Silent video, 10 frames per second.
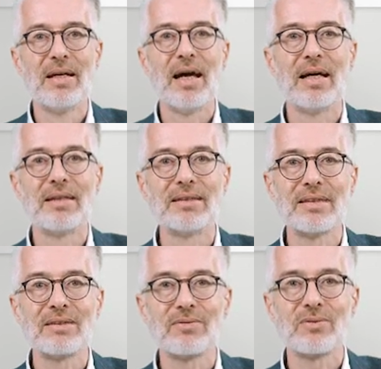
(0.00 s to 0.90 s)
and this
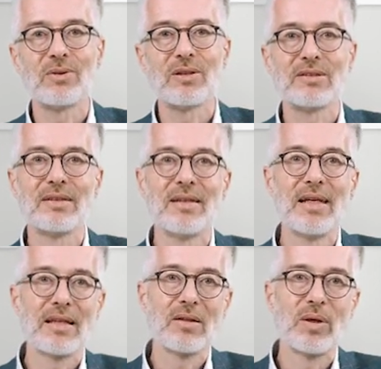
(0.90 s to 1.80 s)
is of course
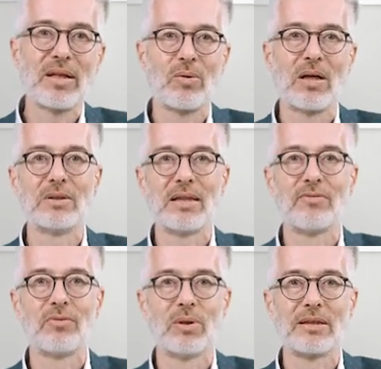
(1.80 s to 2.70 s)
the other way around,
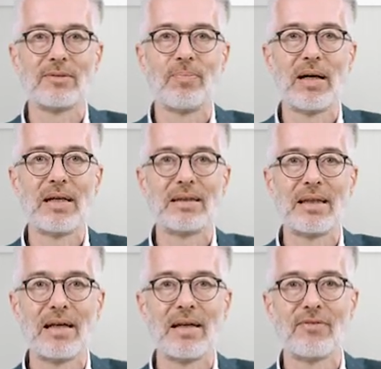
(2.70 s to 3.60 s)
influenced by, and
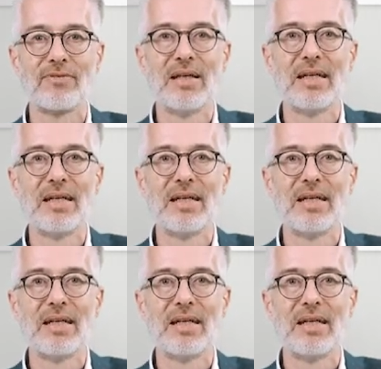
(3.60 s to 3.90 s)
then I have